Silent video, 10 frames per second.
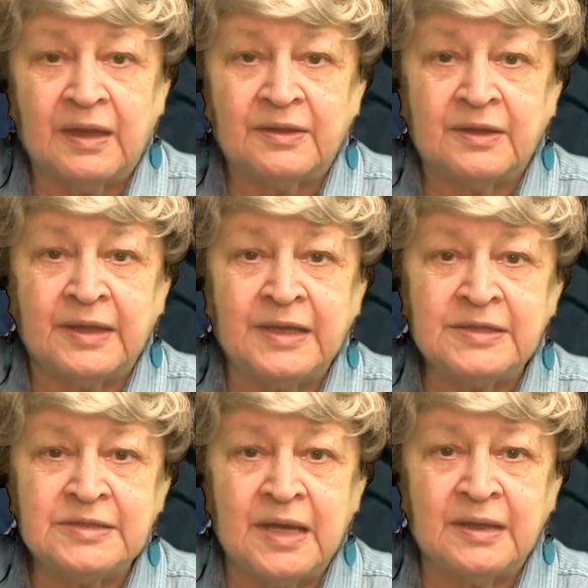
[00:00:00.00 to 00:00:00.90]
The
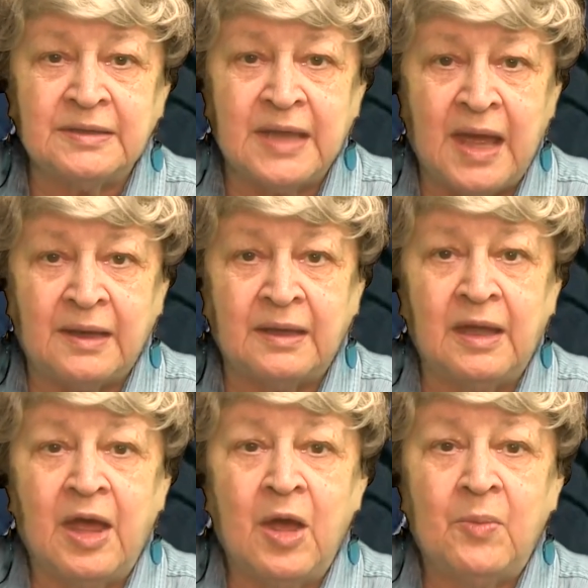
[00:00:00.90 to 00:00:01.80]
latest data
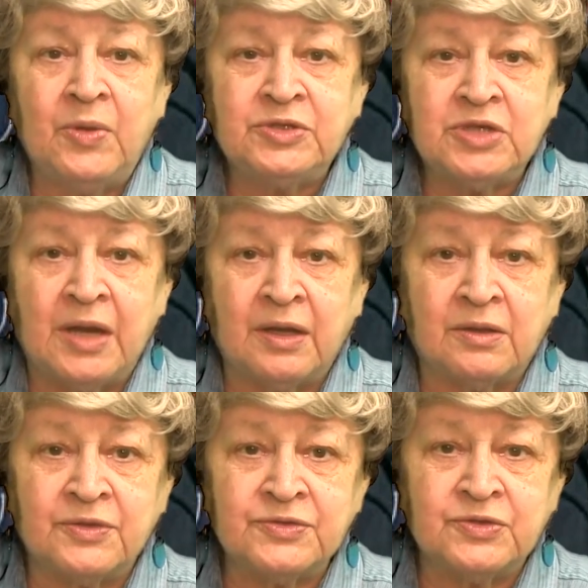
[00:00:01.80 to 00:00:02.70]
put China
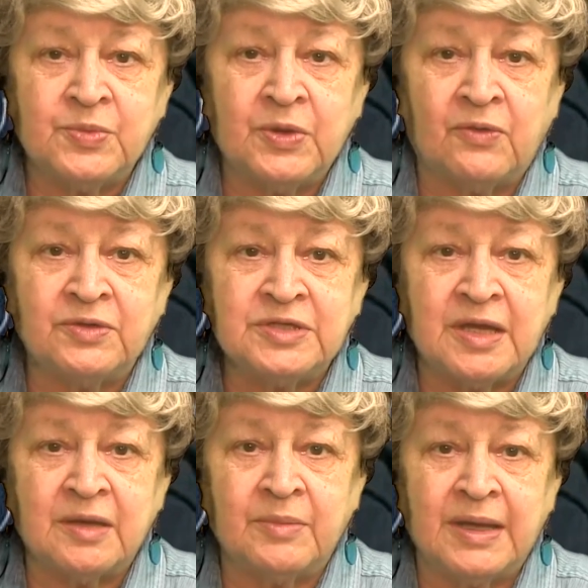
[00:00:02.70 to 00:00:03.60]
closer to be
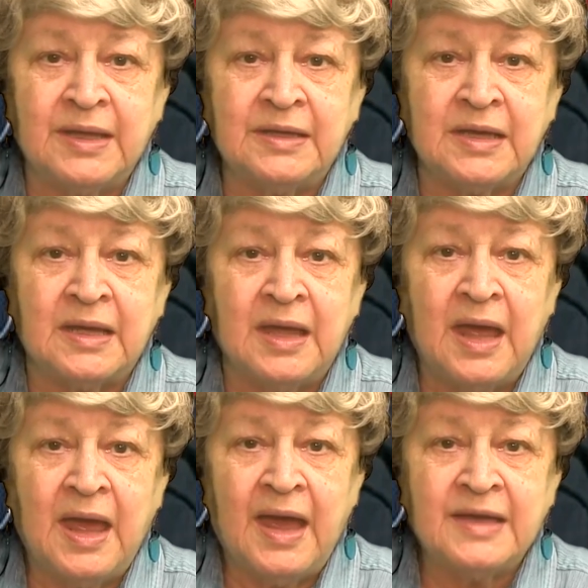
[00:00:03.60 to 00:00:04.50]
overtaken by India
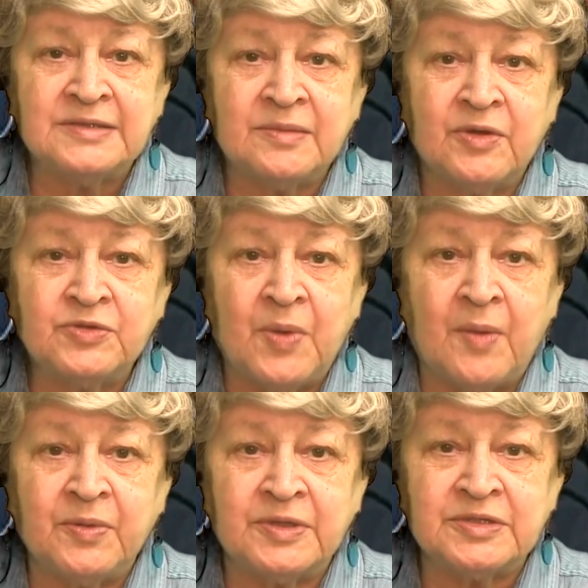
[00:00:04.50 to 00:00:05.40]
as the most
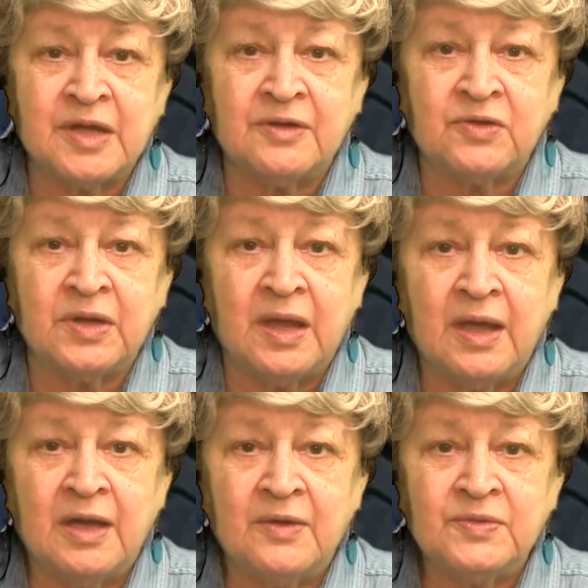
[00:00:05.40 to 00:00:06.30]
populous country,
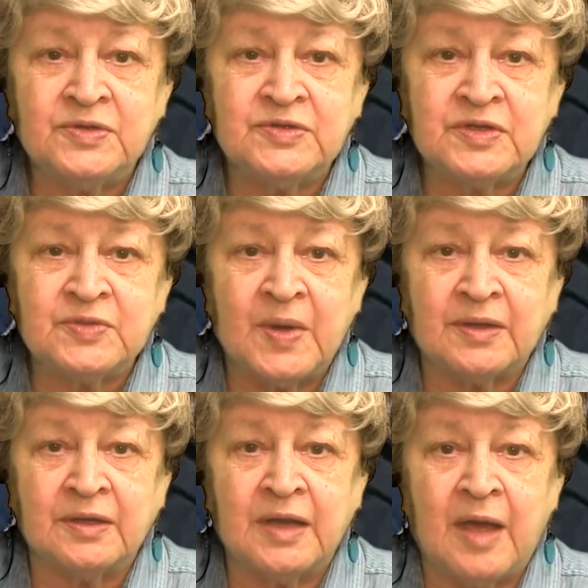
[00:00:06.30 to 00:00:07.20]
which is
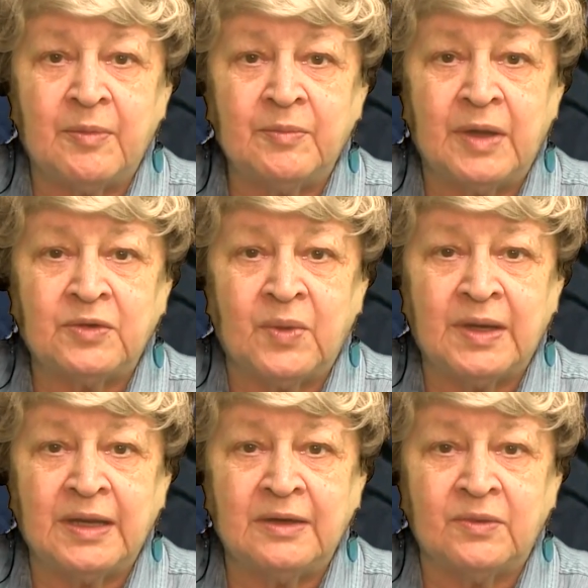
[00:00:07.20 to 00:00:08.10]
expected to happen by
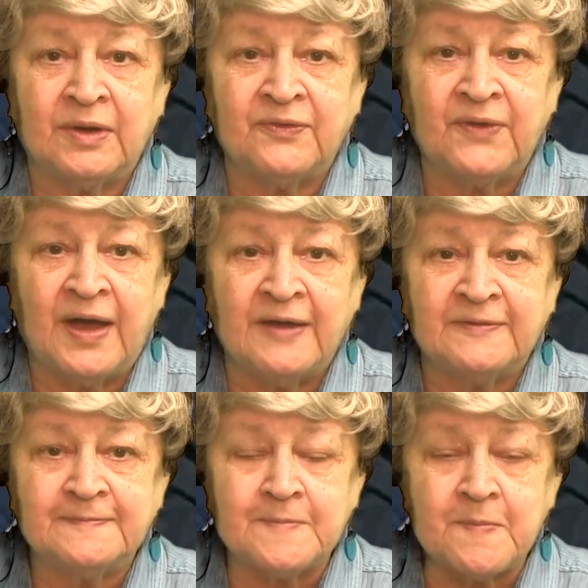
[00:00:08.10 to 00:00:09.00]
2025.
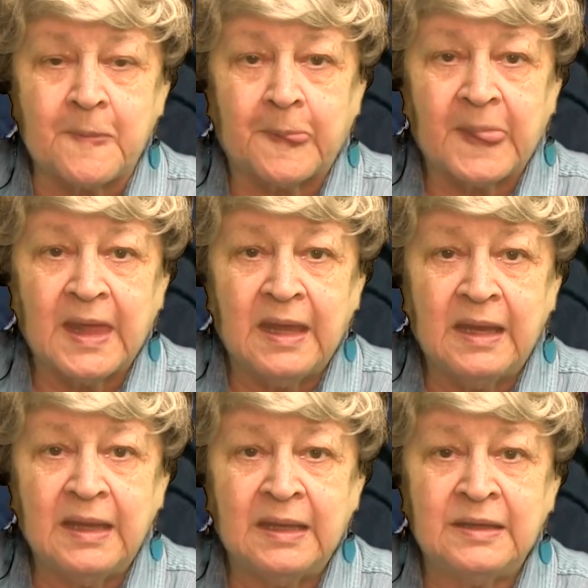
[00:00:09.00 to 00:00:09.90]

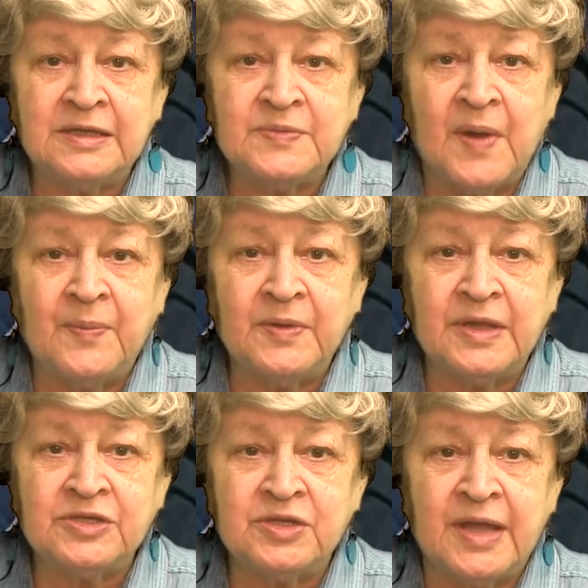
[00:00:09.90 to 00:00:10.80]
India's
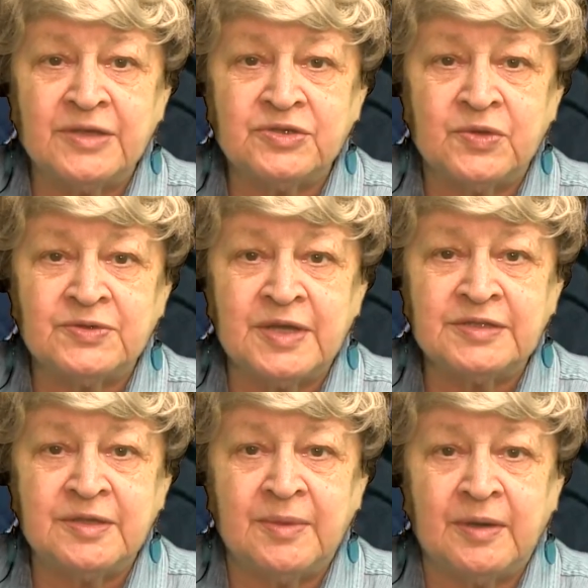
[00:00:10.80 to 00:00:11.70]
population last year was
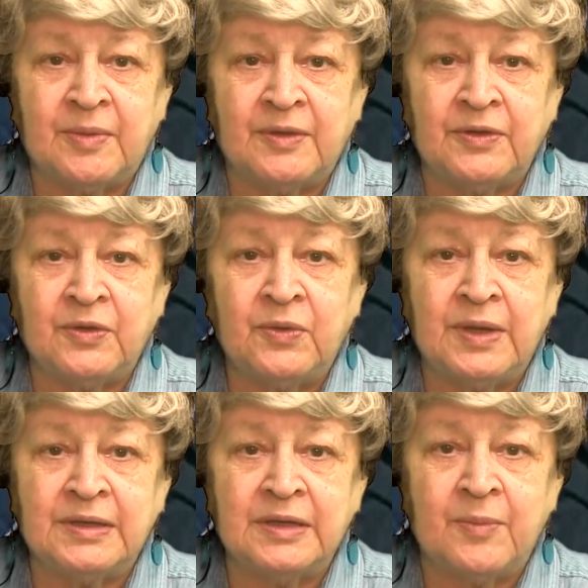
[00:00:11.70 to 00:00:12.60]
estimated by the
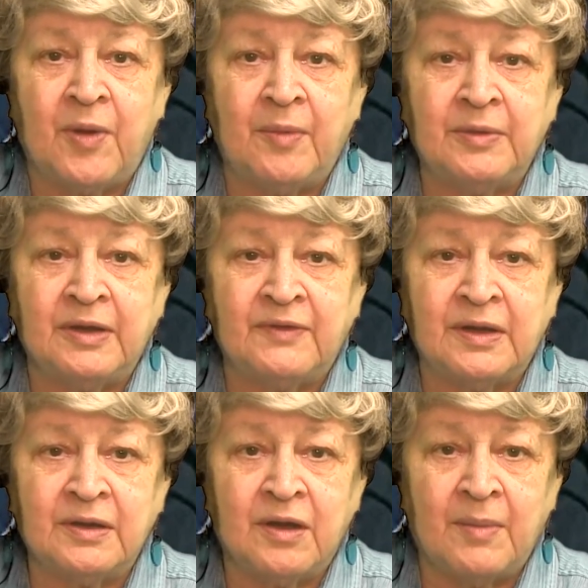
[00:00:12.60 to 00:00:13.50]
UN Department of
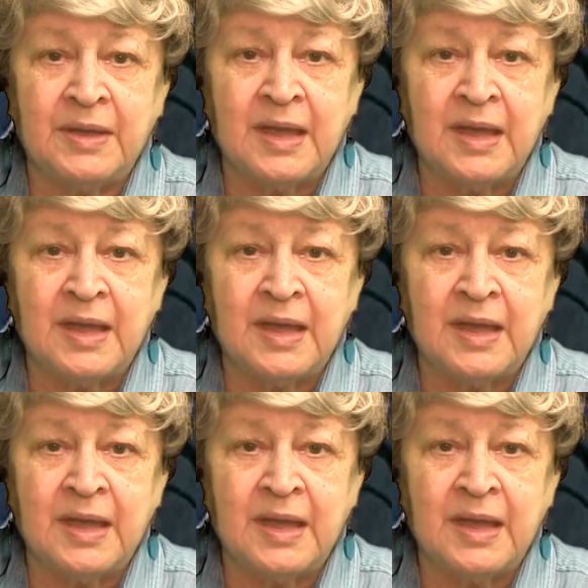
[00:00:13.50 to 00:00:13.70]
Economic